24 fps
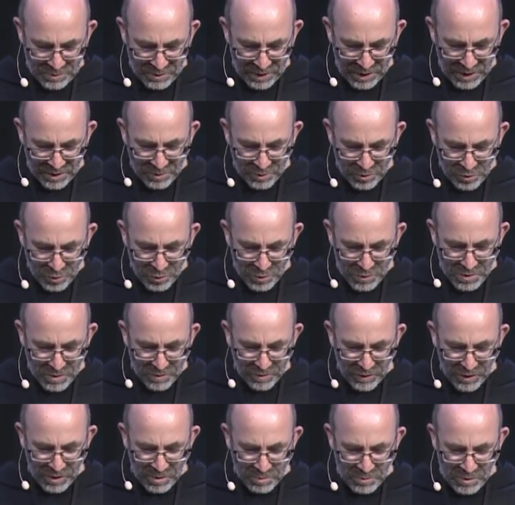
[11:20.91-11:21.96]
and news of
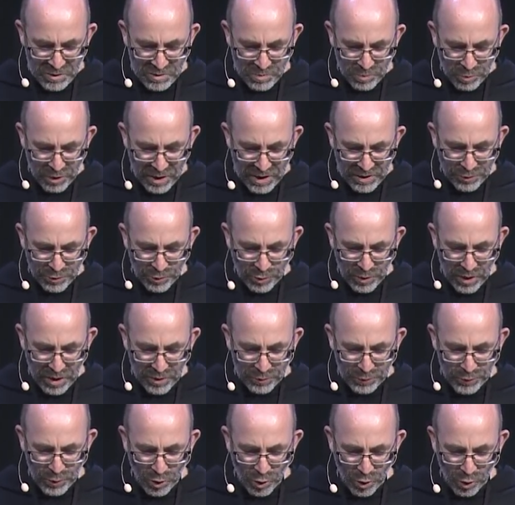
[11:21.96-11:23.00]
him spread
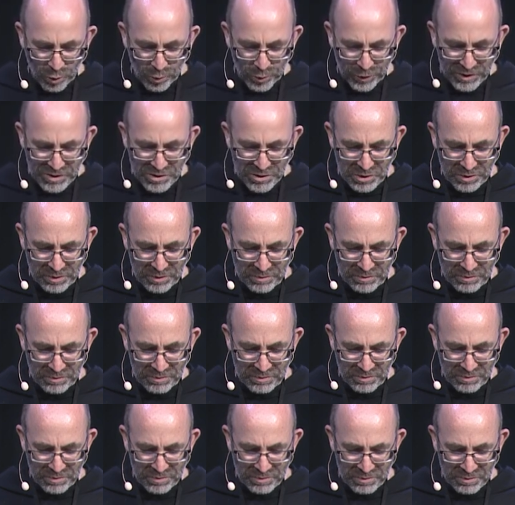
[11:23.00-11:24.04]
throughout the whole region.
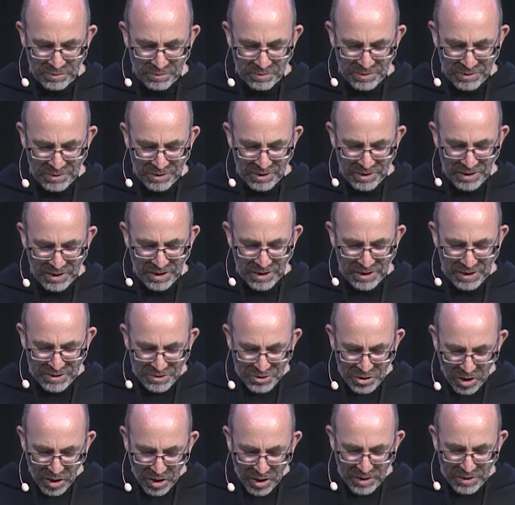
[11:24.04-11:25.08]
He
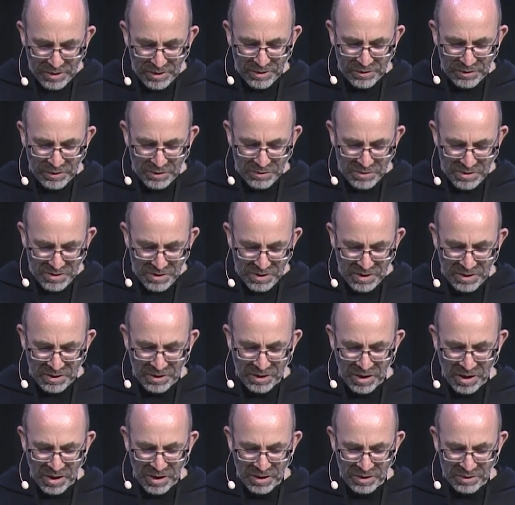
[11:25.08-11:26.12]
taught in their
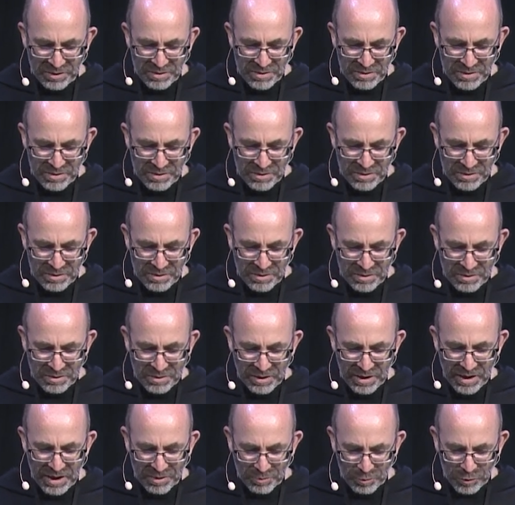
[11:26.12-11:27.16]
synagogues
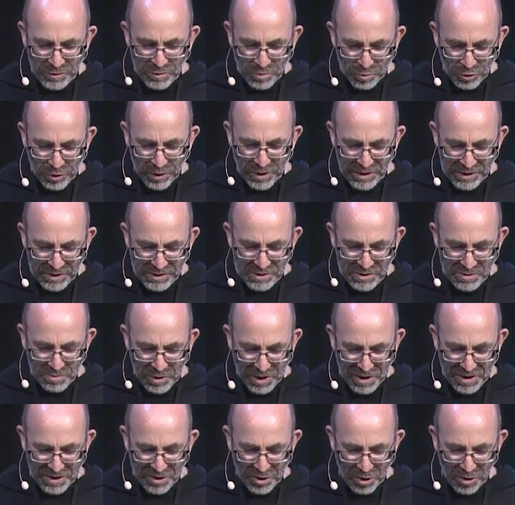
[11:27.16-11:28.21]
and was praised
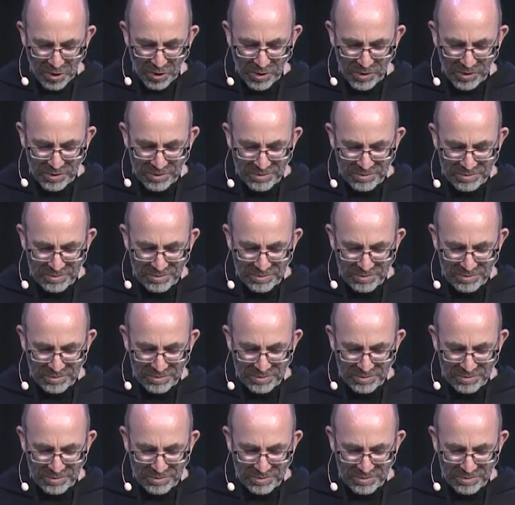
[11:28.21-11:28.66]
by all.